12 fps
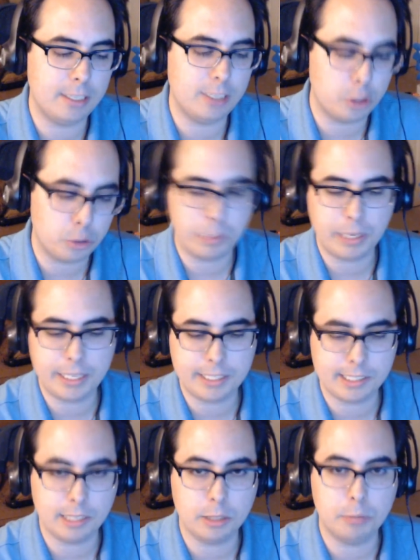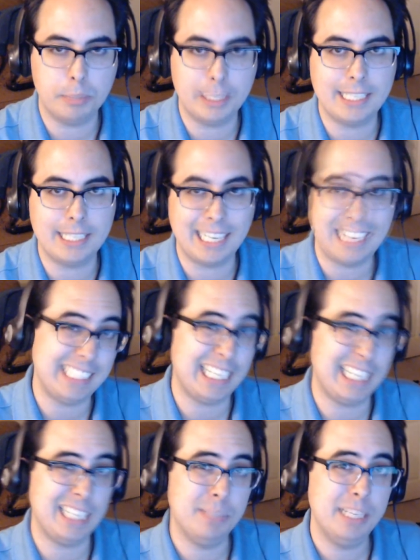in a good way to celebrate Tide
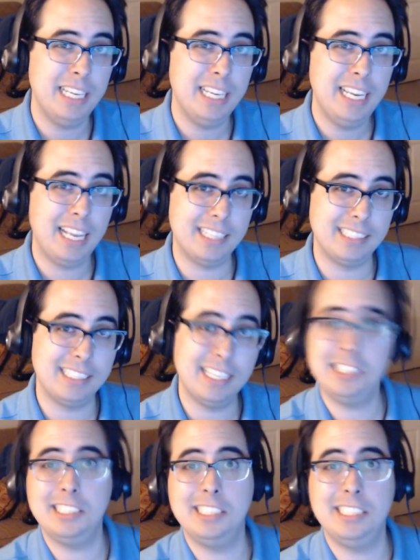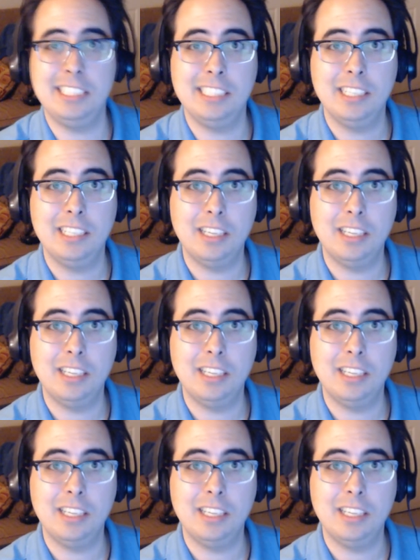Time as an entity,